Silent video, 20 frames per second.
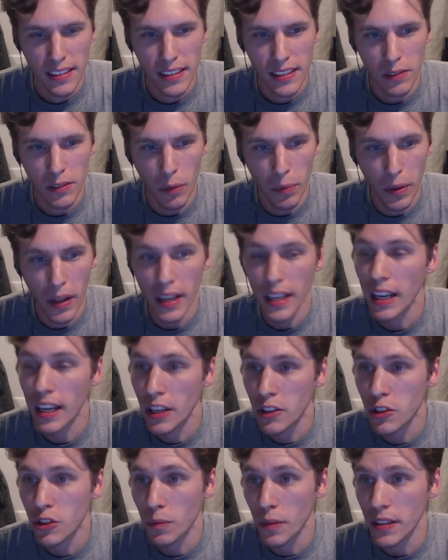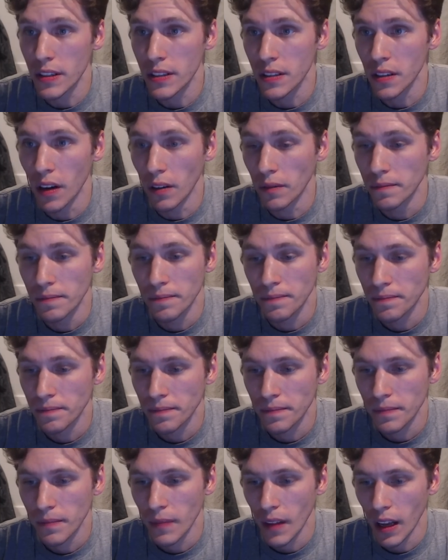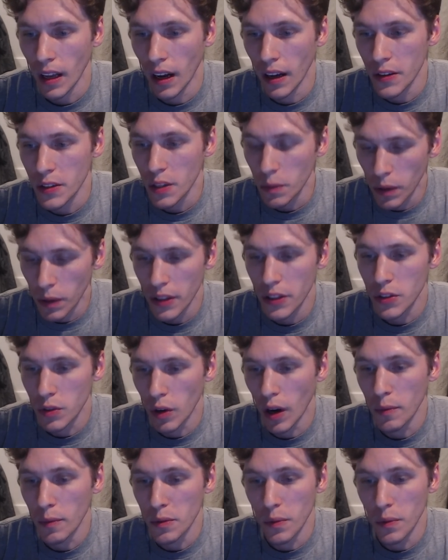Do I play any instruments? No. I used to play the drums,